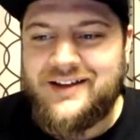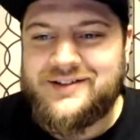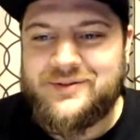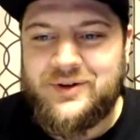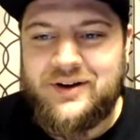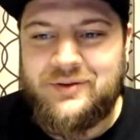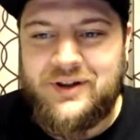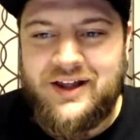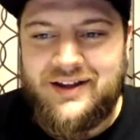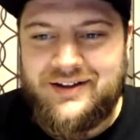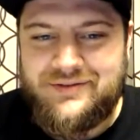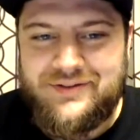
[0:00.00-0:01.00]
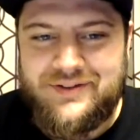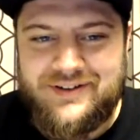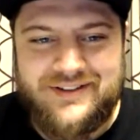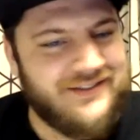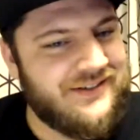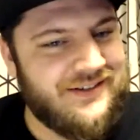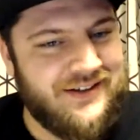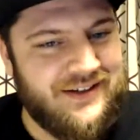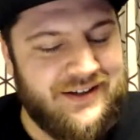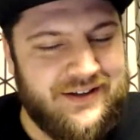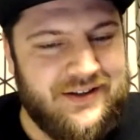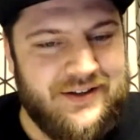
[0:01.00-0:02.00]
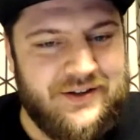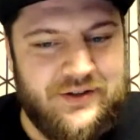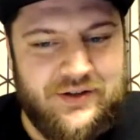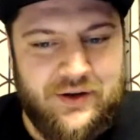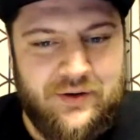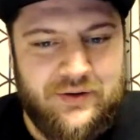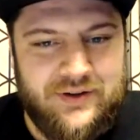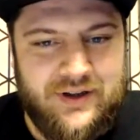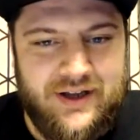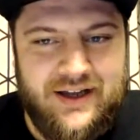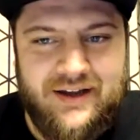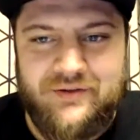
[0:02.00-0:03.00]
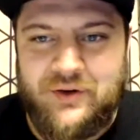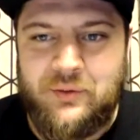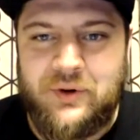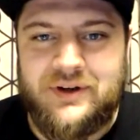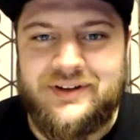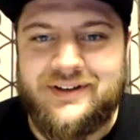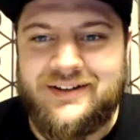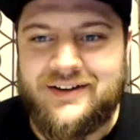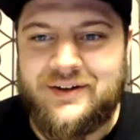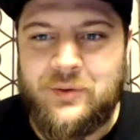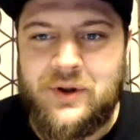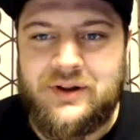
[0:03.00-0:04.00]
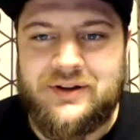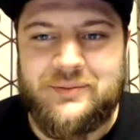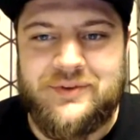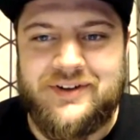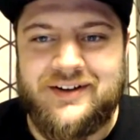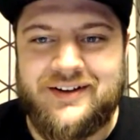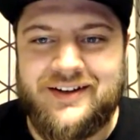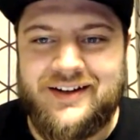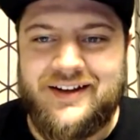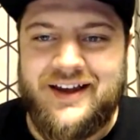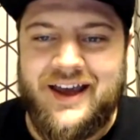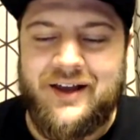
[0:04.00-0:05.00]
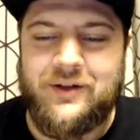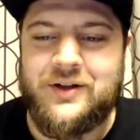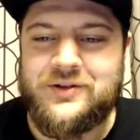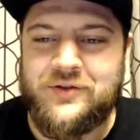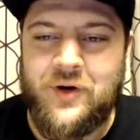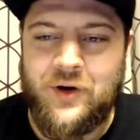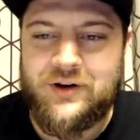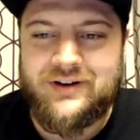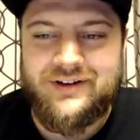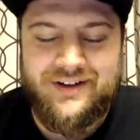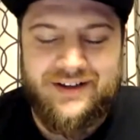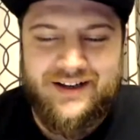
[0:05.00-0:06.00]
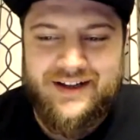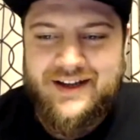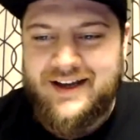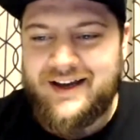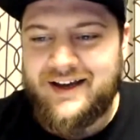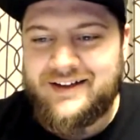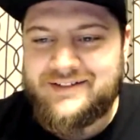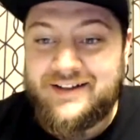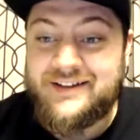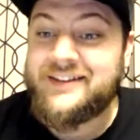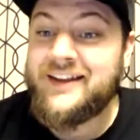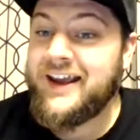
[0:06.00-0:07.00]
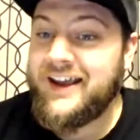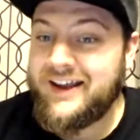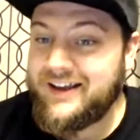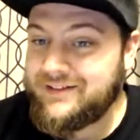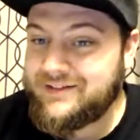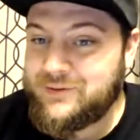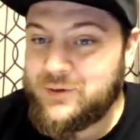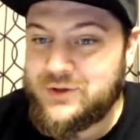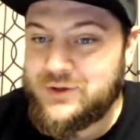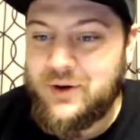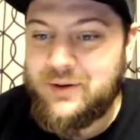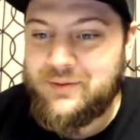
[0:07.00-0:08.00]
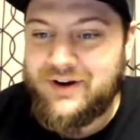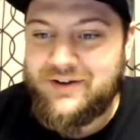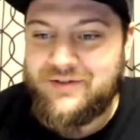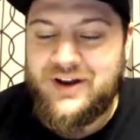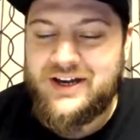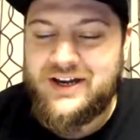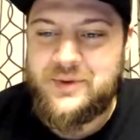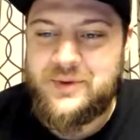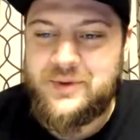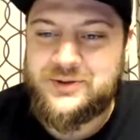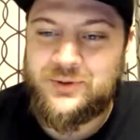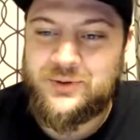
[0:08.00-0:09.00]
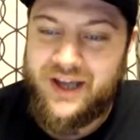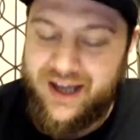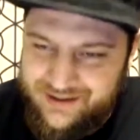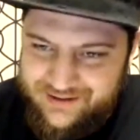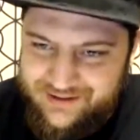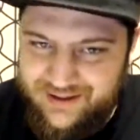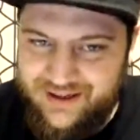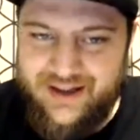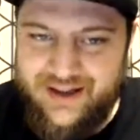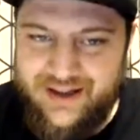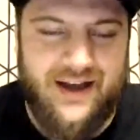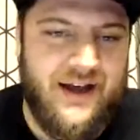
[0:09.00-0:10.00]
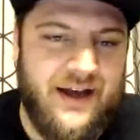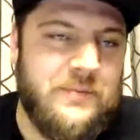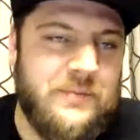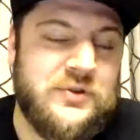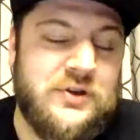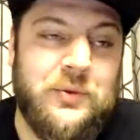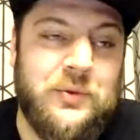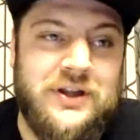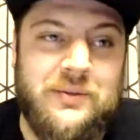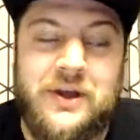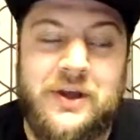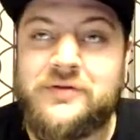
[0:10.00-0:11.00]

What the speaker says: so we're now live. So, hey everyone, welcome to Hellhounds of Horror. Today, we're joined by a very special guest, someone that you may